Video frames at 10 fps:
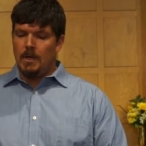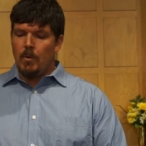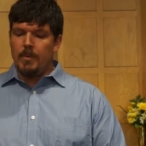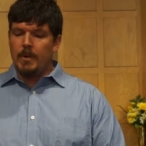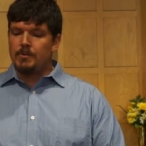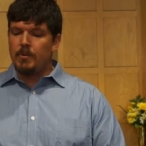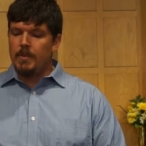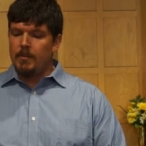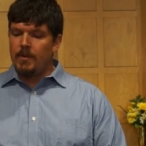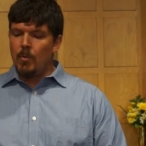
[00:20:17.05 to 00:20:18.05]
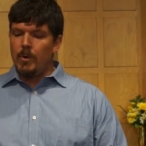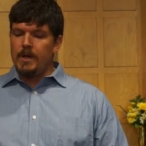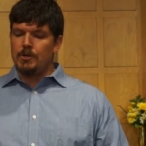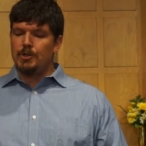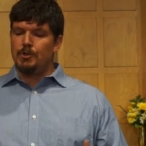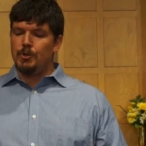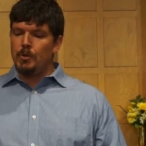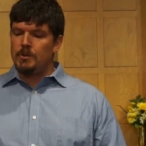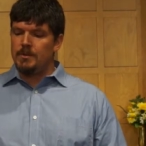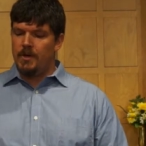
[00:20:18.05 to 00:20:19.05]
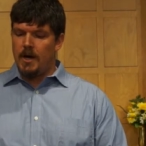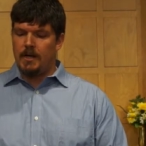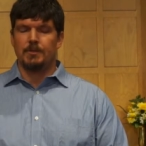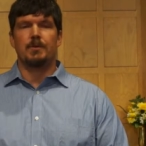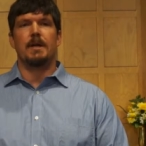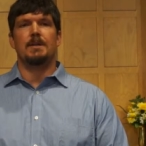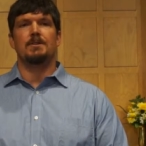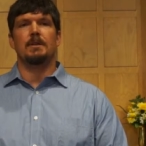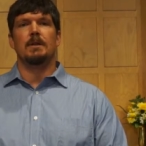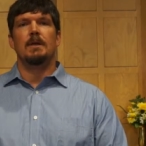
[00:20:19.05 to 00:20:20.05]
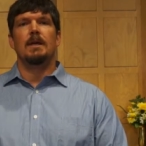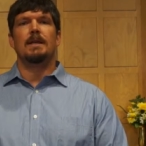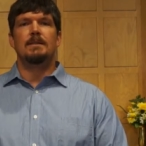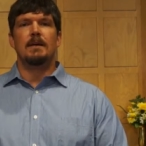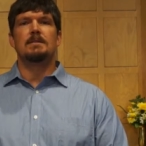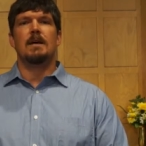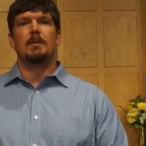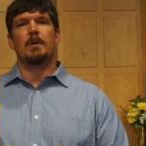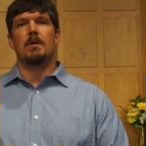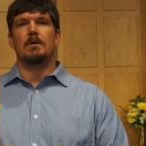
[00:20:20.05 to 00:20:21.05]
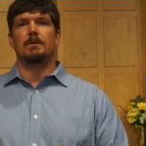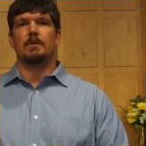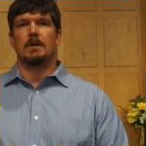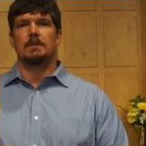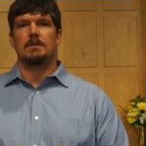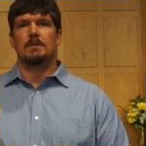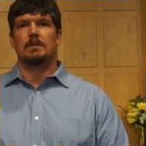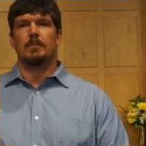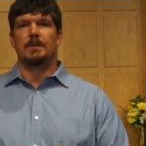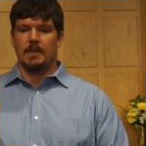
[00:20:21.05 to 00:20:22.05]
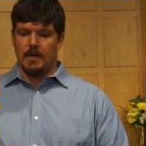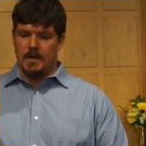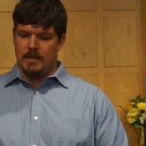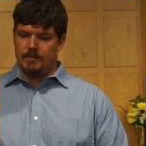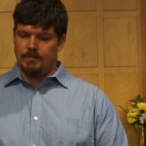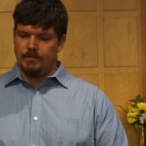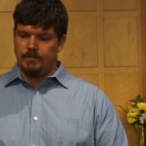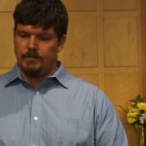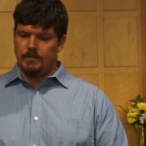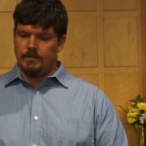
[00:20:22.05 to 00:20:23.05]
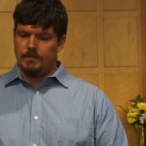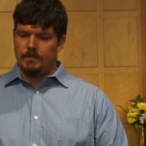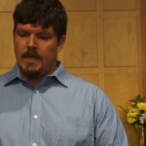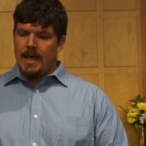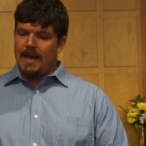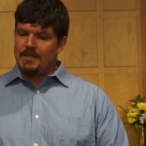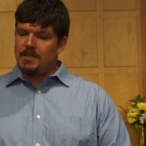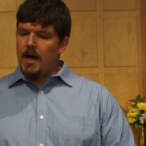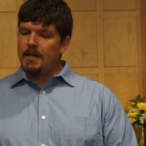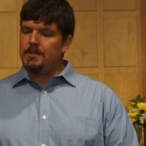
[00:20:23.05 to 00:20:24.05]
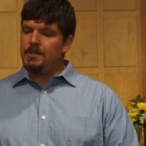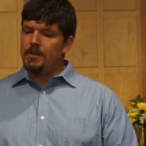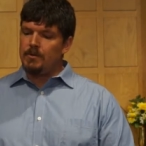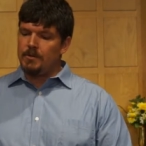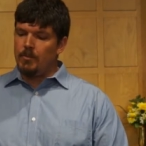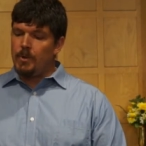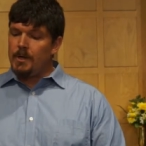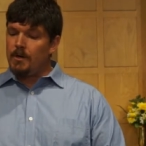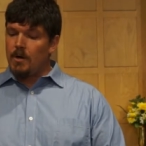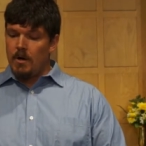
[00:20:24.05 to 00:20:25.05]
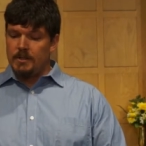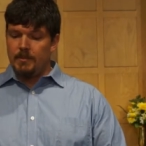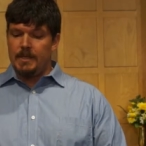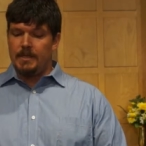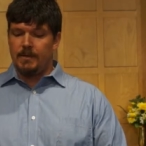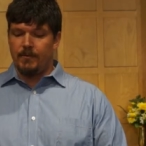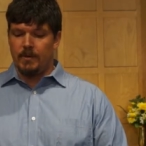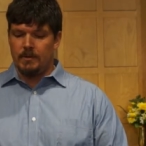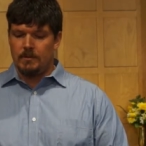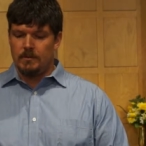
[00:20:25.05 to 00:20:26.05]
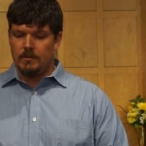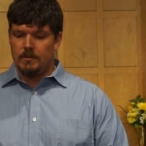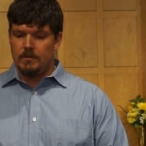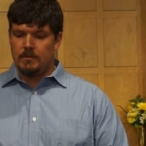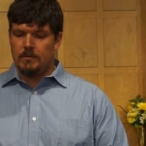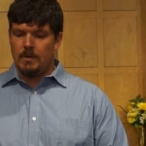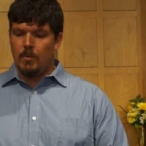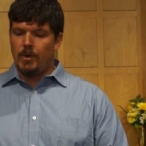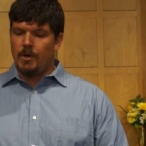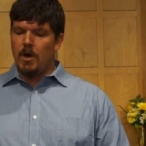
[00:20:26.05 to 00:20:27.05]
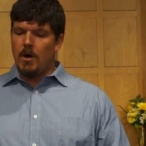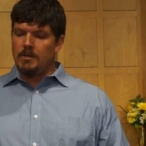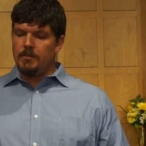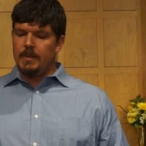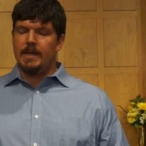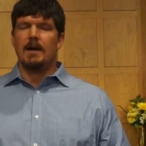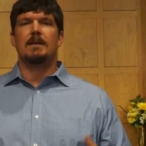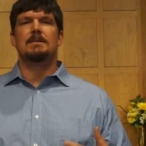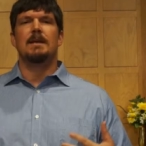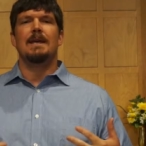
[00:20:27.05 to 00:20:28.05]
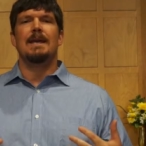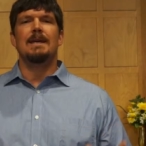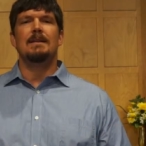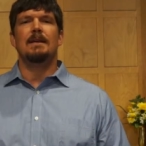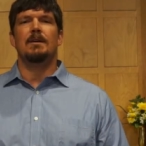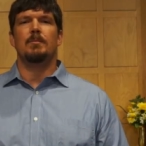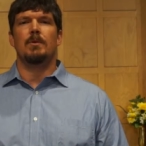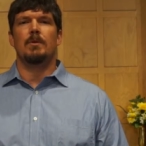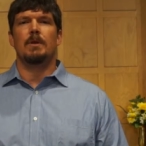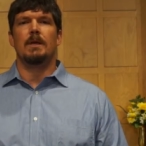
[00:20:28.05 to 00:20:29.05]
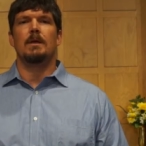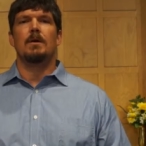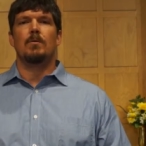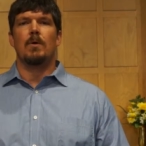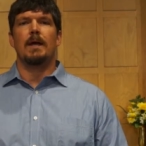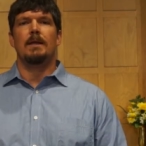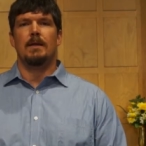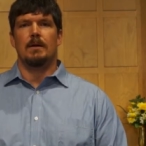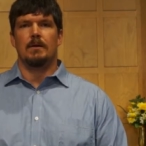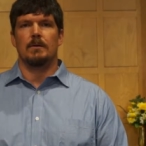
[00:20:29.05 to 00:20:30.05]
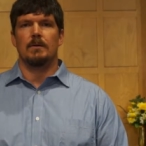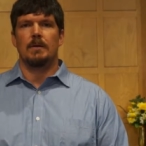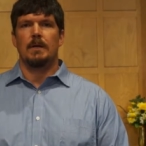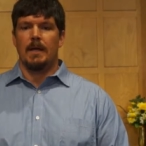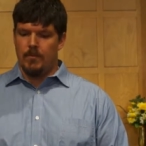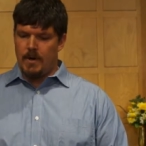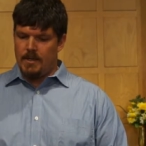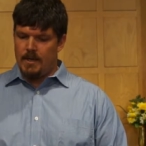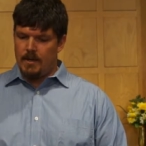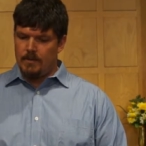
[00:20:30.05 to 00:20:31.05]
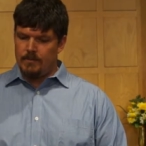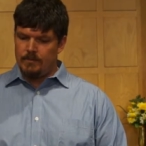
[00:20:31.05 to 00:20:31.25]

We must remember that we are stewards of God's creation. It does not belong to us, but to God. And as God's children, we are called to be different. We are called to be God's healing community right here and right now.